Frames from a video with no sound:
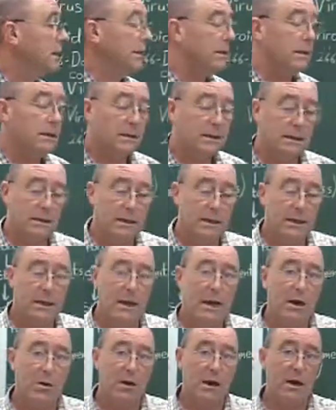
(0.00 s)
to see
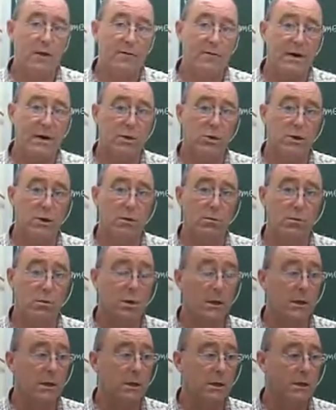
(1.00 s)
how life actually
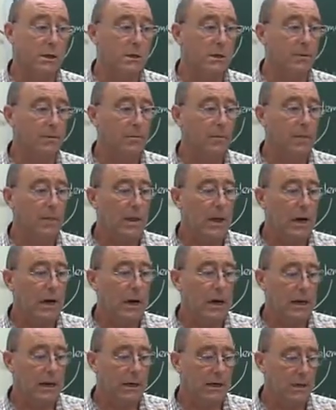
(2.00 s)
works,
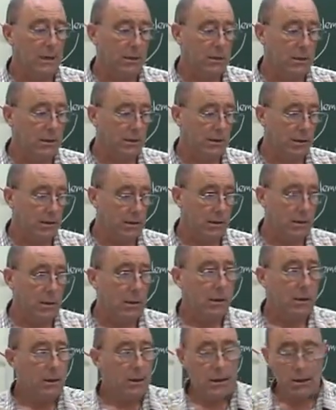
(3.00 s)
I need to
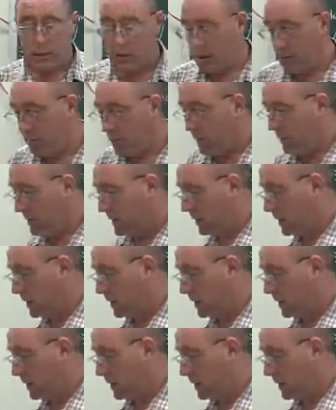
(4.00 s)
come over